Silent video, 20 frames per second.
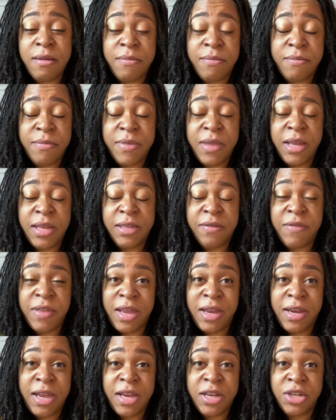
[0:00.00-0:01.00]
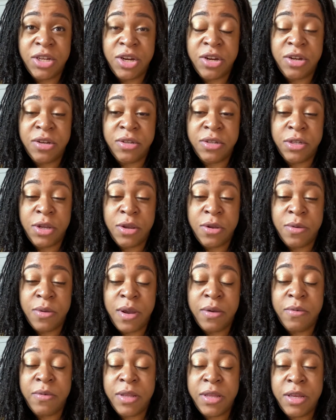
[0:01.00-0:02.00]
things of that nature. So
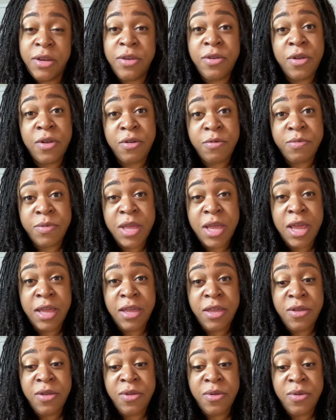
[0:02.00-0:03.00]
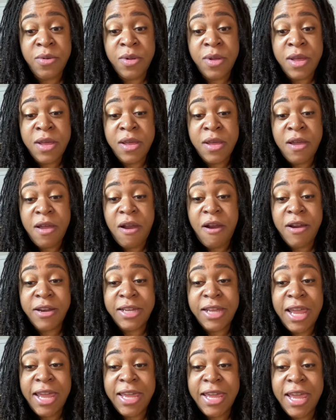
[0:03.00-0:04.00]
I really do hope that you are
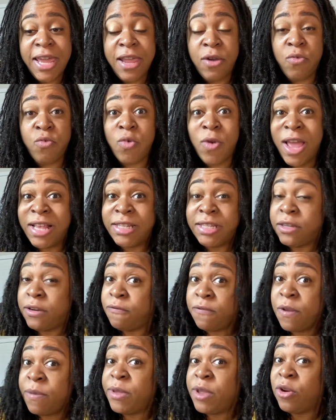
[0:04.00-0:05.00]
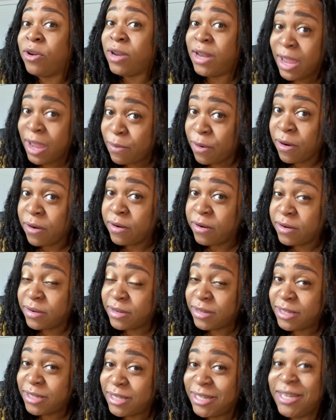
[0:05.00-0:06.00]
taking rest from your labor
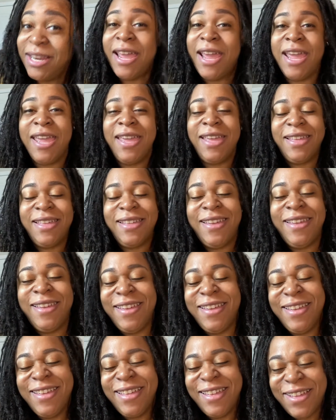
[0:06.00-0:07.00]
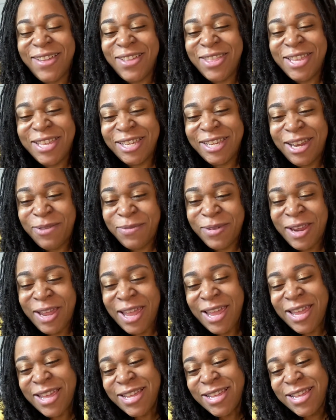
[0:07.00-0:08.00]
today on this Labor
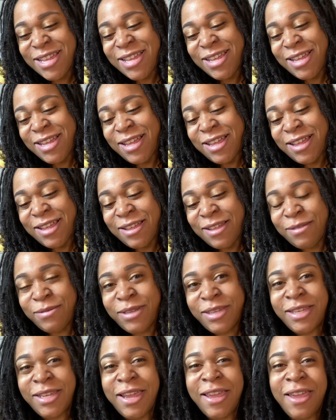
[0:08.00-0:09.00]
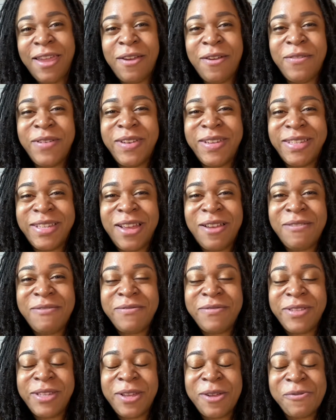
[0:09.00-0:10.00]
Day. To take care of
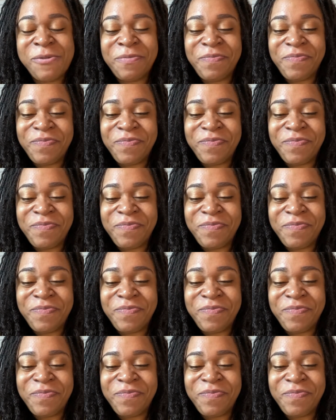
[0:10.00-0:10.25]
yourself. So